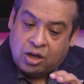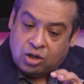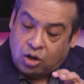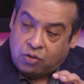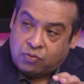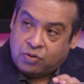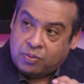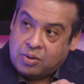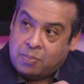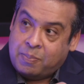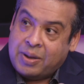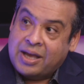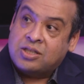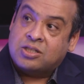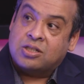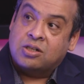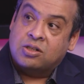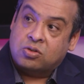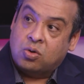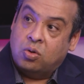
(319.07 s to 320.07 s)
Go from the
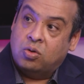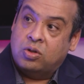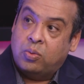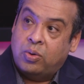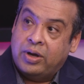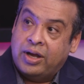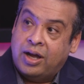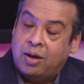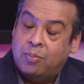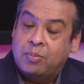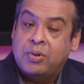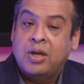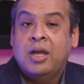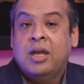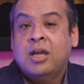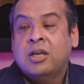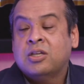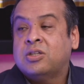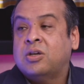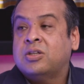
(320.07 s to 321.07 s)
pencils all the way up.
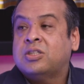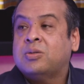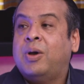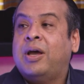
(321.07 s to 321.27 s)
So it's